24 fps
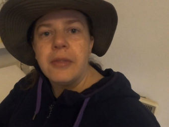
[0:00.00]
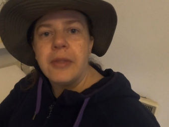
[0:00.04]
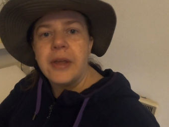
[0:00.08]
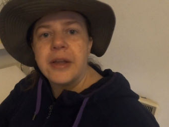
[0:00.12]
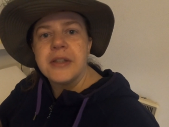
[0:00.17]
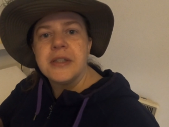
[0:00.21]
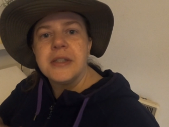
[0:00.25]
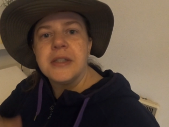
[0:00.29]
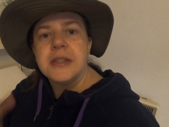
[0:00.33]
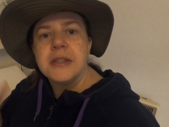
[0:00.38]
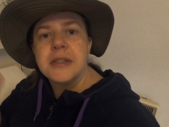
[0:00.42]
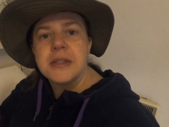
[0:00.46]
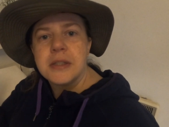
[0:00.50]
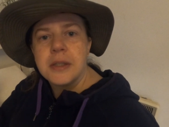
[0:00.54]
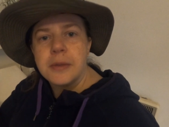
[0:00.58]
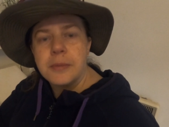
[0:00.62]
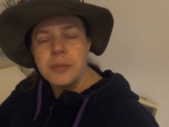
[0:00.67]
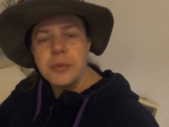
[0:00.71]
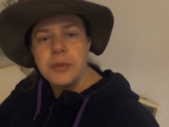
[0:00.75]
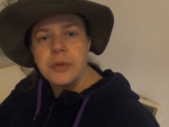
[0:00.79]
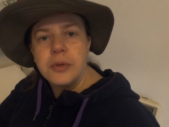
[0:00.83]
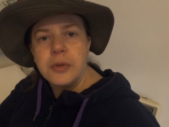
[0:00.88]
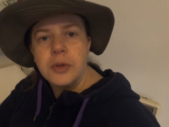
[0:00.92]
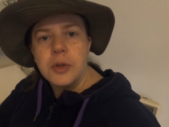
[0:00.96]
That is
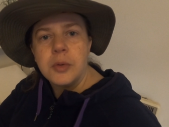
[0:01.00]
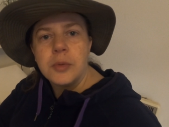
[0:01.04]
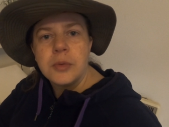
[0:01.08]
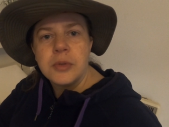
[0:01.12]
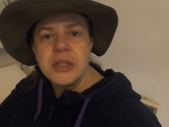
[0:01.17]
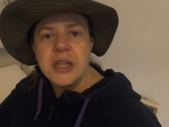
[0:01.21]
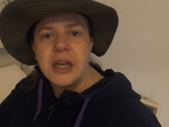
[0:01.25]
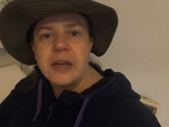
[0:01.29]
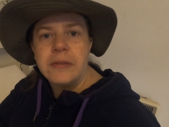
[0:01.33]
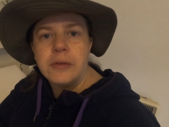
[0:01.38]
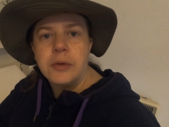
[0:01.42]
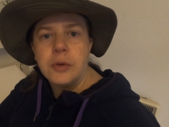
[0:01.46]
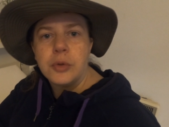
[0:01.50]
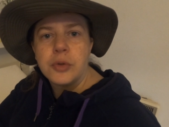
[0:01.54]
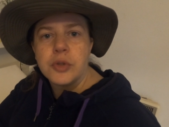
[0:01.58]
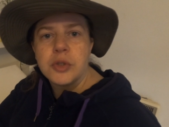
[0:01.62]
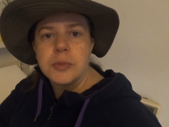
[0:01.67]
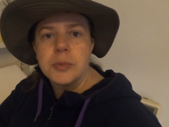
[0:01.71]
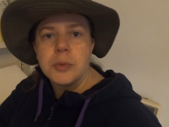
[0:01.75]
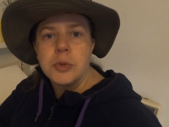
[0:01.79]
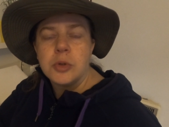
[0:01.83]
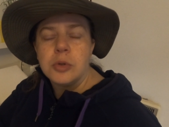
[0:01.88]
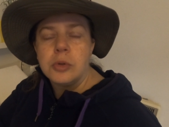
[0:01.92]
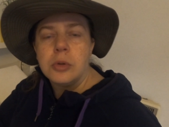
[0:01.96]
something you would have in
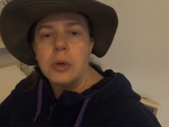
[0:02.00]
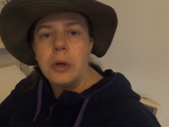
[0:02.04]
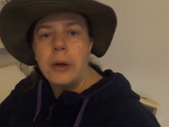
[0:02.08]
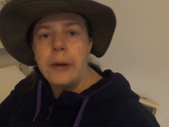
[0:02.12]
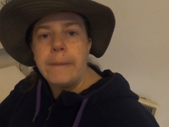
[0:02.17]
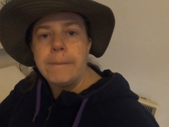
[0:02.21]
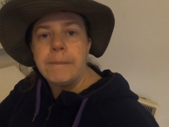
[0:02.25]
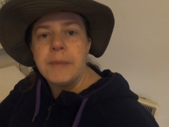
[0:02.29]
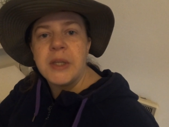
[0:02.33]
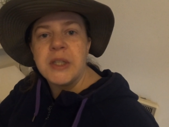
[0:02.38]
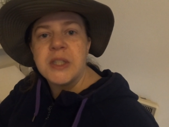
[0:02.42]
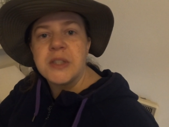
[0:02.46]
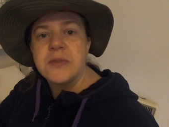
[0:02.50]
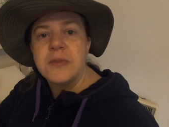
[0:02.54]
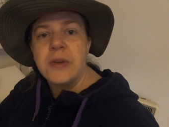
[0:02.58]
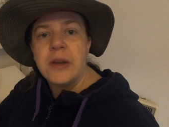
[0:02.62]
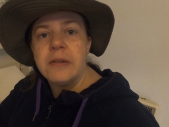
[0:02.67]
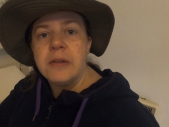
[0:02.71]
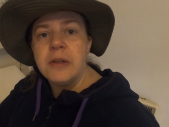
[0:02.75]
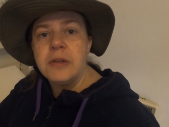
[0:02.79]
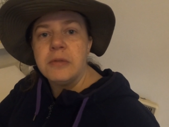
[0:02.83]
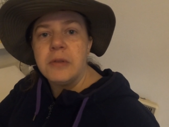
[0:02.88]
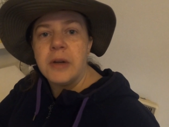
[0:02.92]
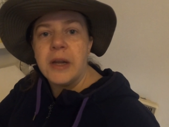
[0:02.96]
hospital. It's
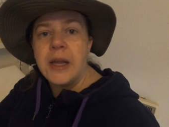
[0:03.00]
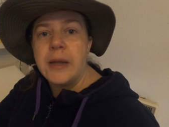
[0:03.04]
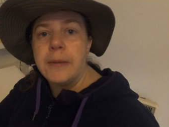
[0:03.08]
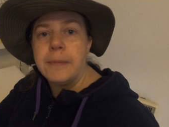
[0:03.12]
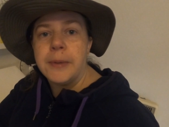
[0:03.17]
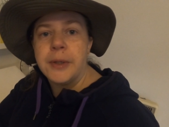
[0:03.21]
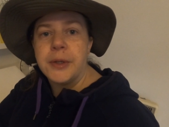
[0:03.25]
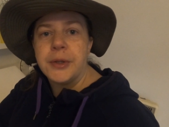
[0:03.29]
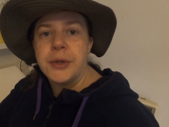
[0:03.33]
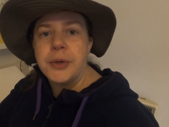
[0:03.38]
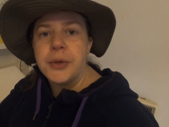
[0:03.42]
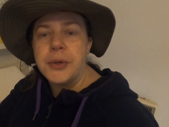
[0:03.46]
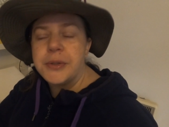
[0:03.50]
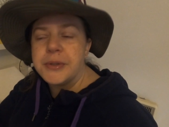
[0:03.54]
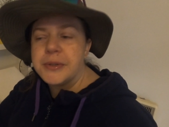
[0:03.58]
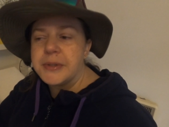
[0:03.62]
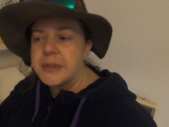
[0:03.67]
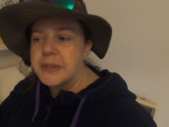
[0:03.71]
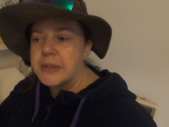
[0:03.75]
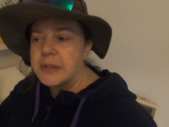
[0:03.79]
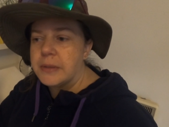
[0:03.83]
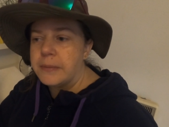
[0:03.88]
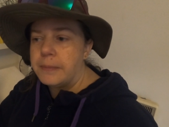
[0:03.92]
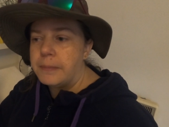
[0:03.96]
very rare
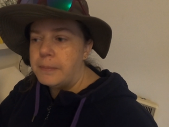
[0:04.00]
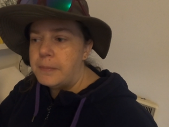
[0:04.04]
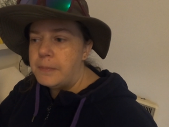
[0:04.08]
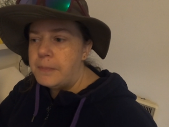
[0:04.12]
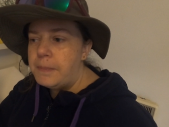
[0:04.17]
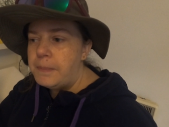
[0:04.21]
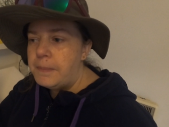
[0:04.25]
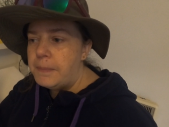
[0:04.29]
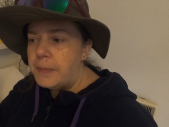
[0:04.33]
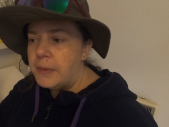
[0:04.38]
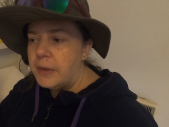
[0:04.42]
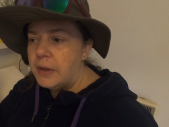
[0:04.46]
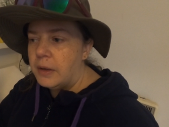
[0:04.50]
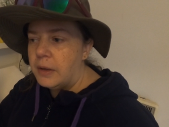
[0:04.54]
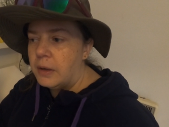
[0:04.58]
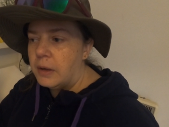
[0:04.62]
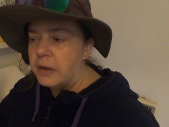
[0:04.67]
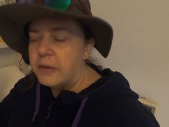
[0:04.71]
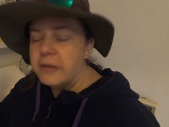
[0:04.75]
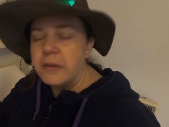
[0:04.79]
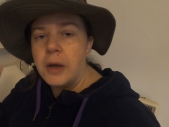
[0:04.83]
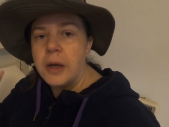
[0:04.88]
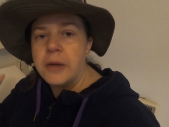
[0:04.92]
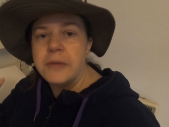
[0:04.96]
because
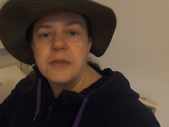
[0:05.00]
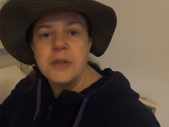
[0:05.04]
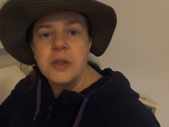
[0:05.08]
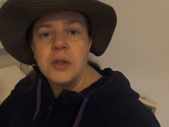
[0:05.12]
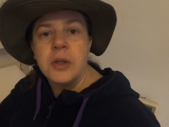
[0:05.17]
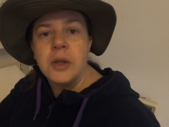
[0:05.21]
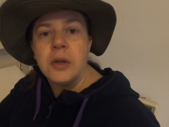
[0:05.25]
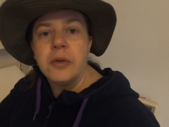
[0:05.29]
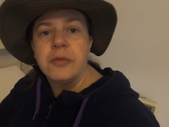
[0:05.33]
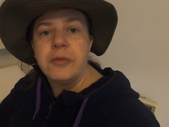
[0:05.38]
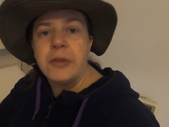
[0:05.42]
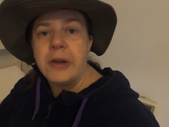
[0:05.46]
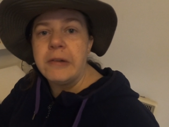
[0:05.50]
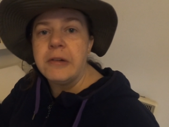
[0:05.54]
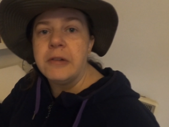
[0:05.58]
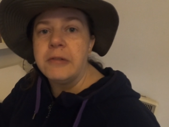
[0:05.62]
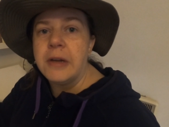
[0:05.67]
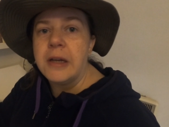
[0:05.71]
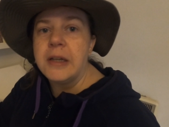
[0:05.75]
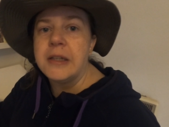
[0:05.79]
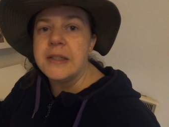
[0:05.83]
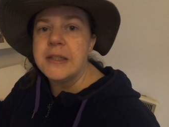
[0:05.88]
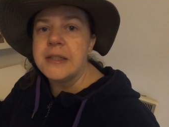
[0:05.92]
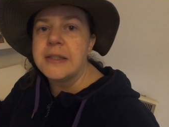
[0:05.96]
I, have very
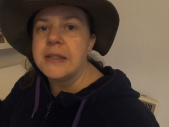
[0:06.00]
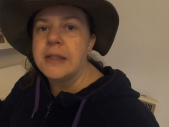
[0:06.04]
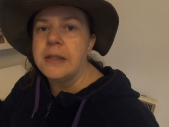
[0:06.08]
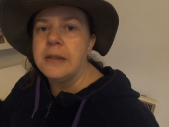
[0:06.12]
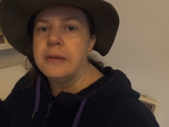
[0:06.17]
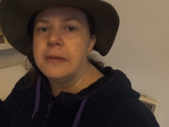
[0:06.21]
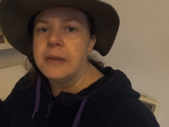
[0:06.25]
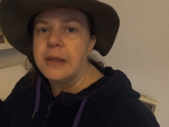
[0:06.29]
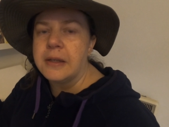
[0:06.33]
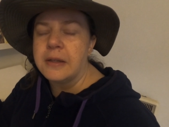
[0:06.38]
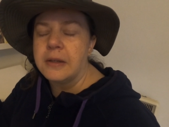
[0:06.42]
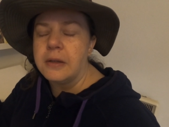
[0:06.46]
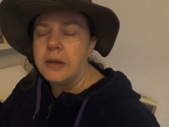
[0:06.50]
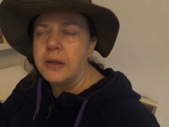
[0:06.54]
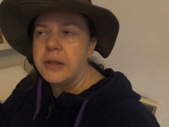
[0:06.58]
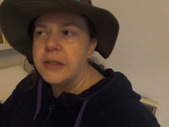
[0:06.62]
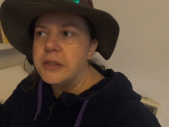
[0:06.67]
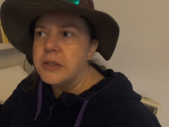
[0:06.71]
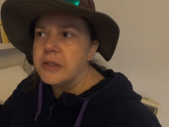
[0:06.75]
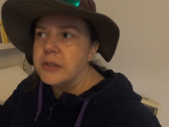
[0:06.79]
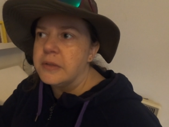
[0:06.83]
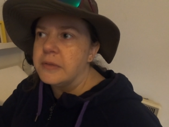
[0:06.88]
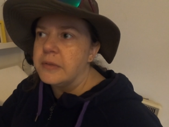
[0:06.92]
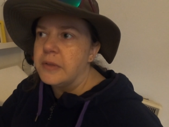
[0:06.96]
rarely seen that
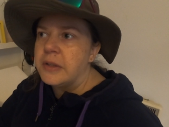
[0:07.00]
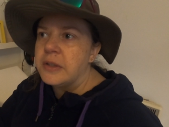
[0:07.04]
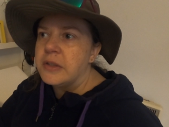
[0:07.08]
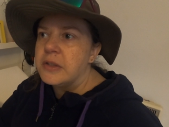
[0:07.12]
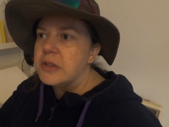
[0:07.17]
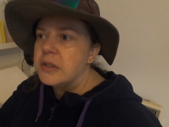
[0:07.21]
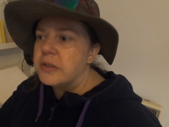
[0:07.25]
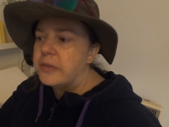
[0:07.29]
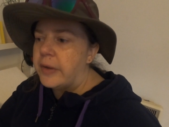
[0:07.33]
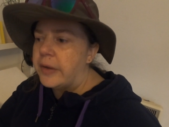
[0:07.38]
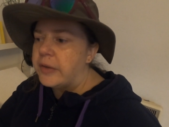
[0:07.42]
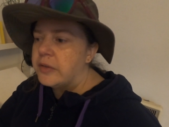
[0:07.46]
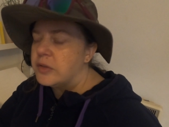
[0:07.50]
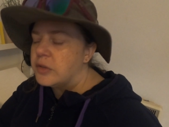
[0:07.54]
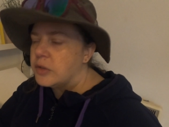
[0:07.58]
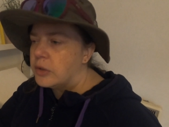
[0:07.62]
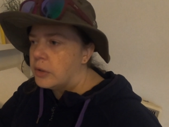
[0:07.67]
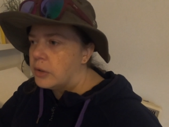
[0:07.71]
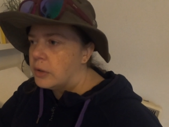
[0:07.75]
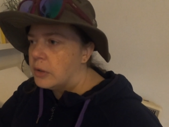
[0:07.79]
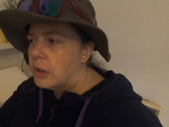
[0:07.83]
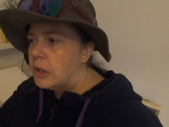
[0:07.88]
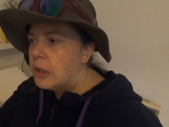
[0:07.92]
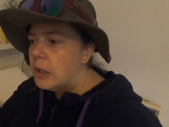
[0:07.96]
kind of
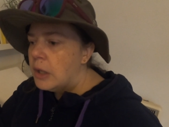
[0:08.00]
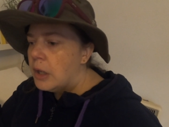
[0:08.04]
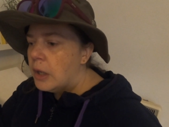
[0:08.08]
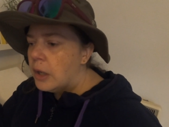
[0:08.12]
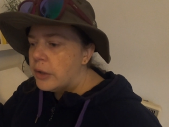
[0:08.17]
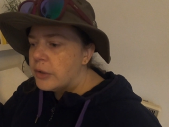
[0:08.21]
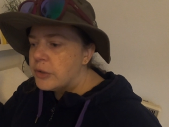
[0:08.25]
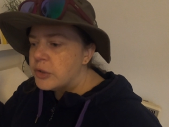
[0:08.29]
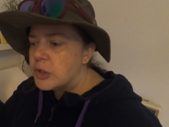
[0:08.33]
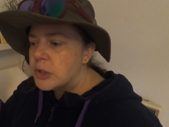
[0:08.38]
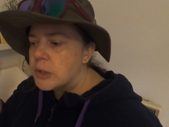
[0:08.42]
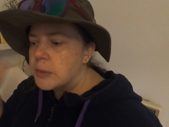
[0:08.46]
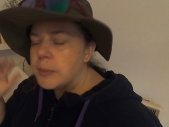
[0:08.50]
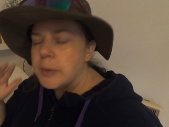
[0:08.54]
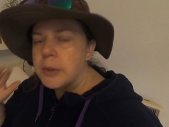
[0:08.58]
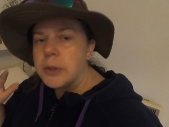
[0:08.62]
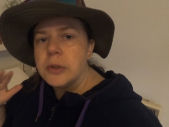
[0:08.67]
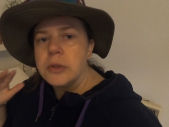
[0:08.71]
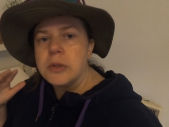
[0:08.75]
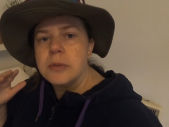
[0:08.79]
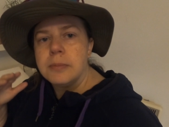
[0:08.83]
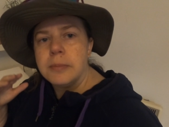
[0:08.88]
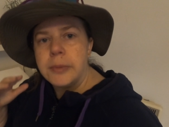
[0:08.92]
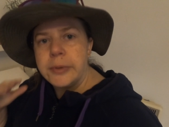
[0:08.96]
intervention just
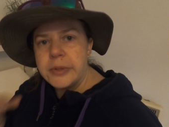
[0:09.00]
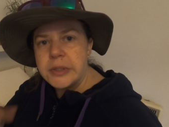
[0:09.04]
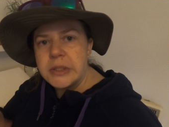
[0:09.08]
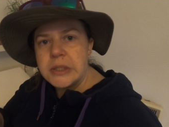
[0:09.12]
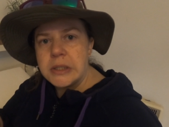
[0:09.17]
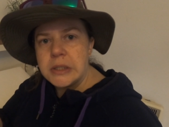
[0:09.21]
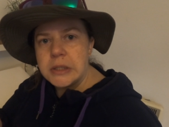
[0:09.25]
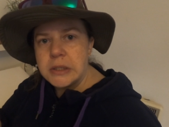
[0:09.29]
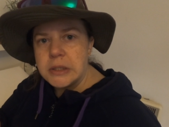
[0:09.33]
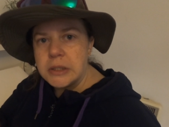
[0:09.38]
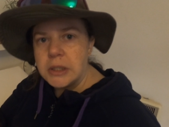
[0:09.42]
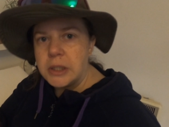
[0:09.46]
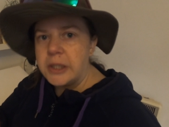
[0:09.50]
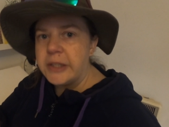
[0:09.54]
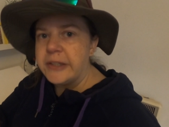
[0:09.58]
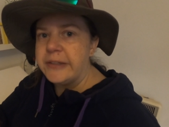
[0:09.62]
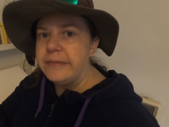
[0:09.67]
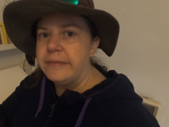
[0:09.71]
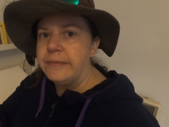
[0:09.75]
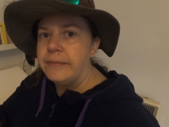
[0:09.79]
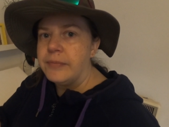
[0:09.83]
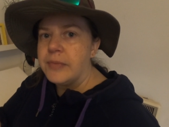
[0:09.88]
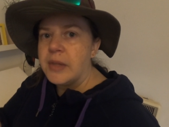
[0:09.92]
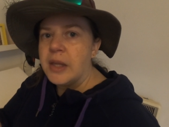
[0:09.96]
because most of the
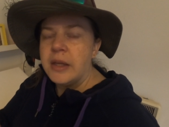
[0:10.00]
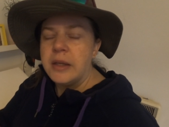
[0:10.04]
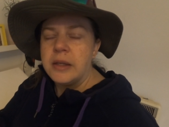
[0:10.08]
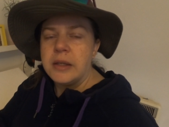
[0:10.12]
time